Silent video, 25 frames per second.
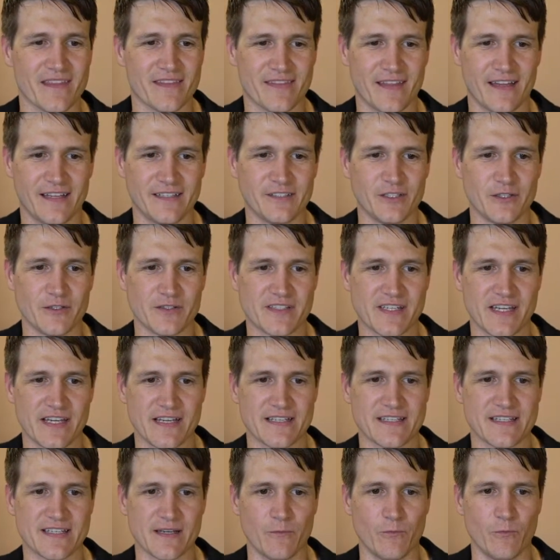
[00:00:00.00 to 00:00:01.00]
Thando
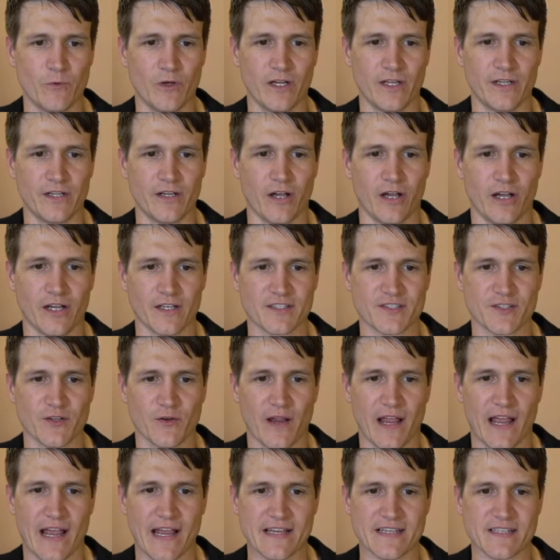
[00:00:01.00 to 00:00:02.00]
says someone also
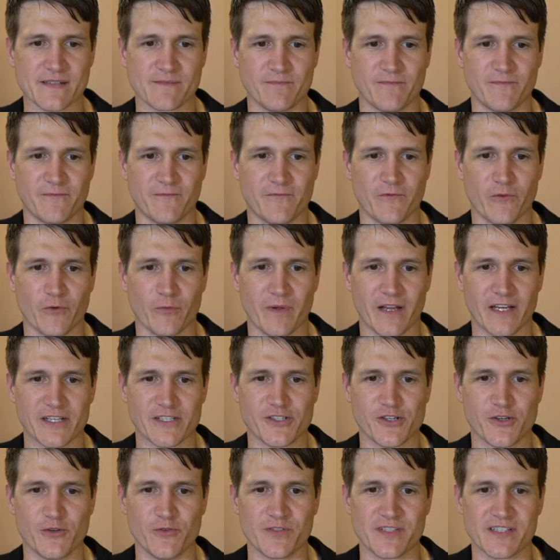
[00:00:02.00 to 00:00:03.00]
asked for my
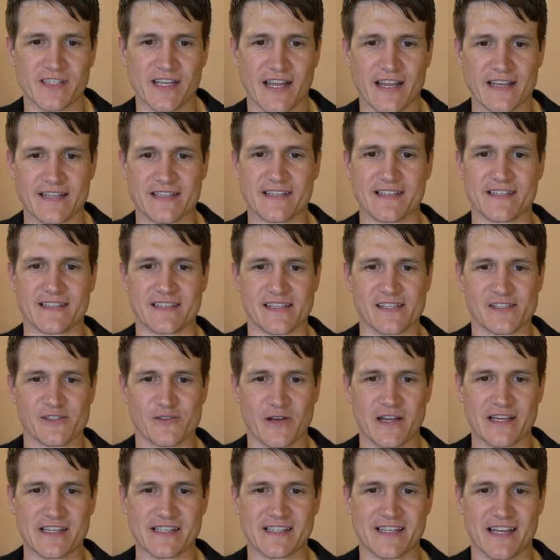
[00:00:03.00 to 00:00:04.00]
shoe sizes and
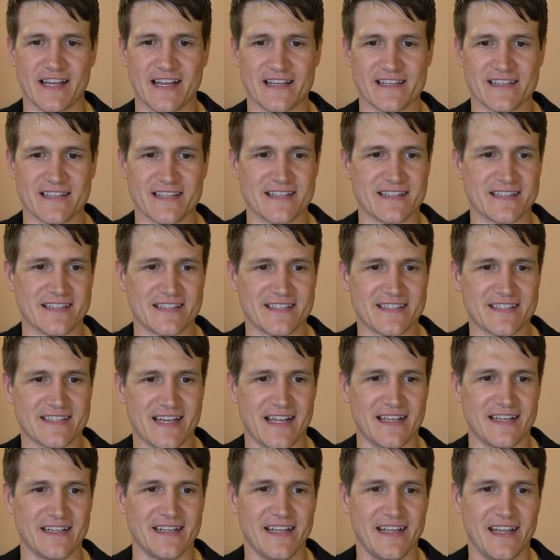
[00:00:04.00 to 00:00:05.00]
dress sizes and
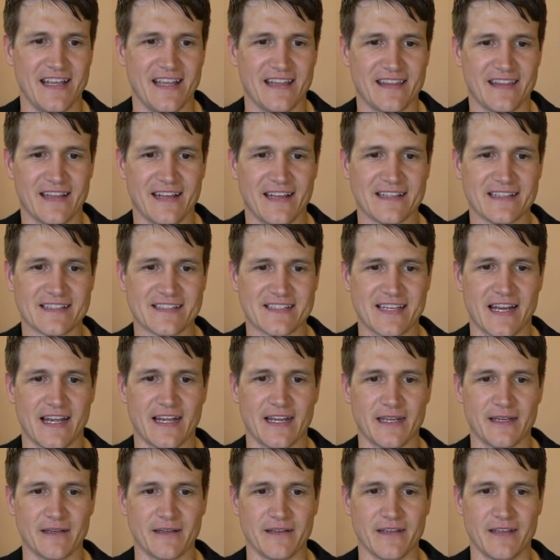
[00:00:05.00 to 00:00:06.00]
said that he is
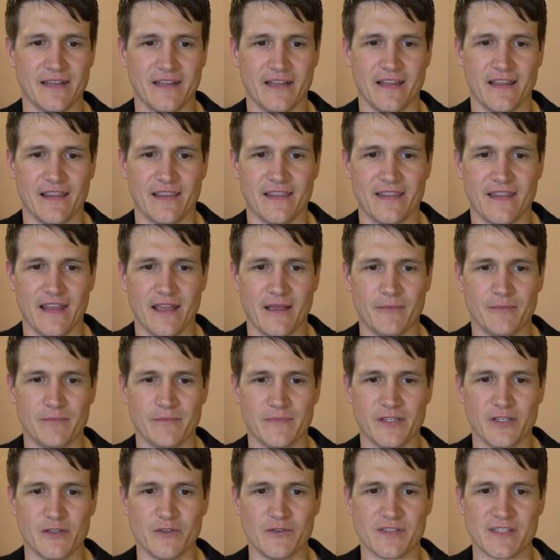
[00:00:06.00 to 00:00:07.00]
sending
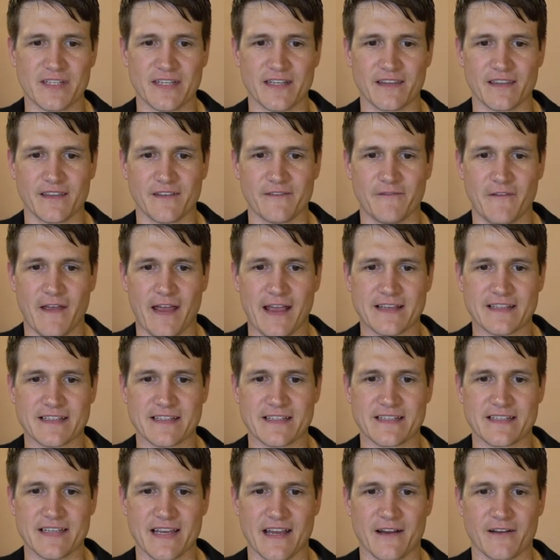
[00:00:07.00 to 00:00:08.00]
them using the
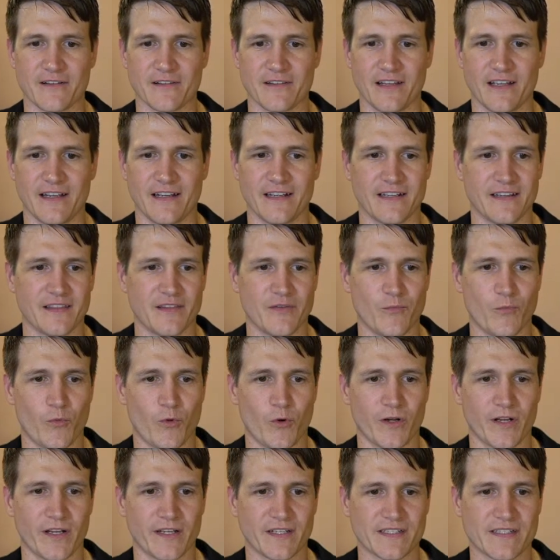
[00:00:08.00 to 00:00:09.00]
fastest airline in the
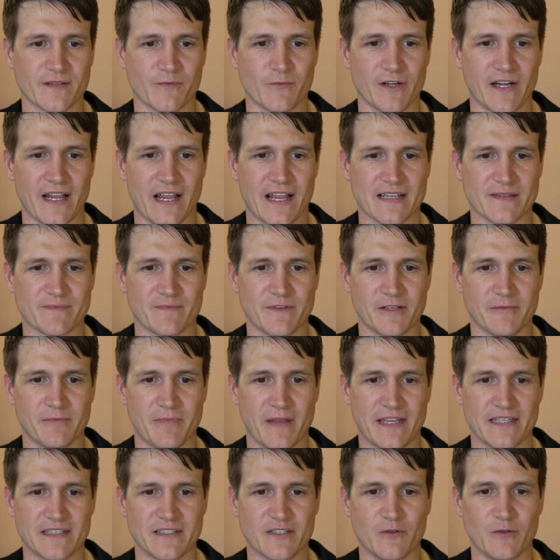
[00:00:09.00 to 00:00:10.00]
morning. Someone asked me to
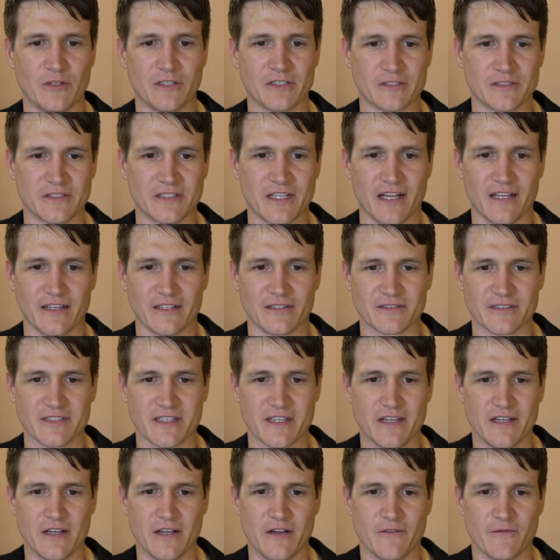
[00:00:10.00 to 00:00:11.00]
pay $200
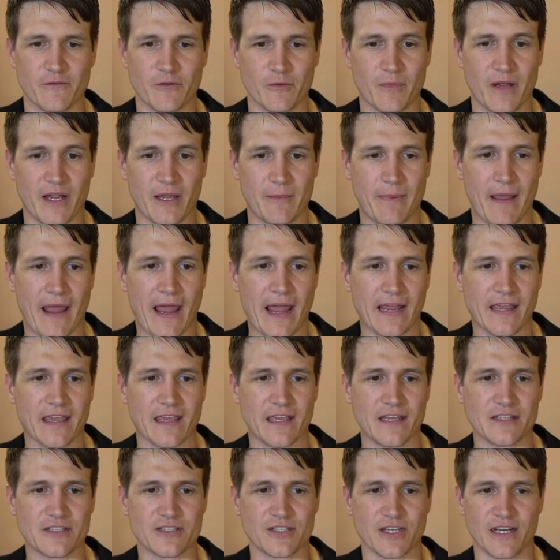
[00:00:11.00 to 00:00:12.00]
for my
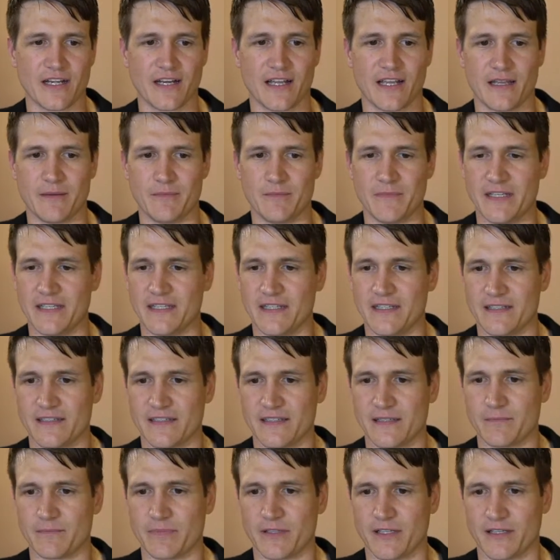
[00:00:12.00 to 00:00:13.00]
package and I
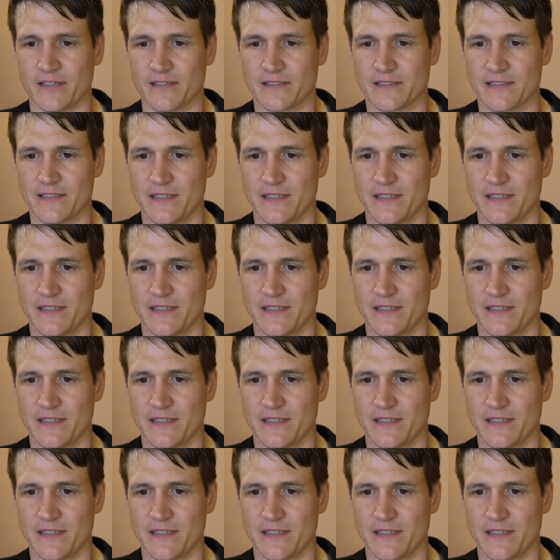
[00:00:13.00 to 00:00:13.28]
immediately blocked.